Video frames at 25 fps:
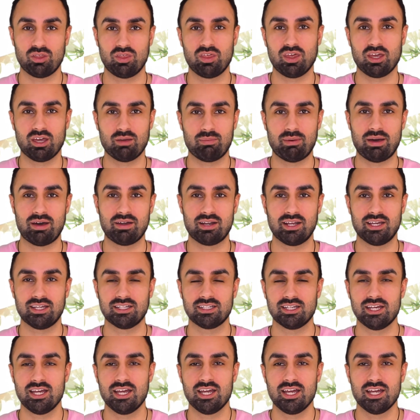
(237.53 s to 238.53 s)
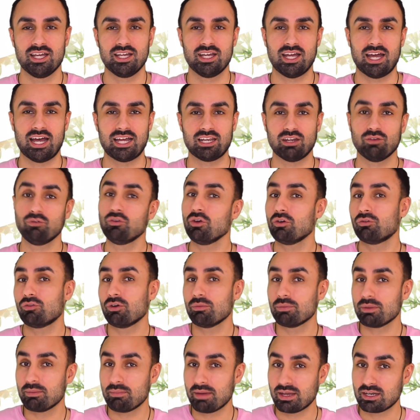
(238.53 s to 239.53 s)
think about it. And if you're
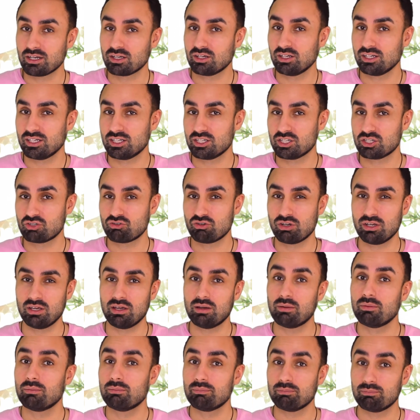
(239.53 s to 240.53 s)
from the medical industry,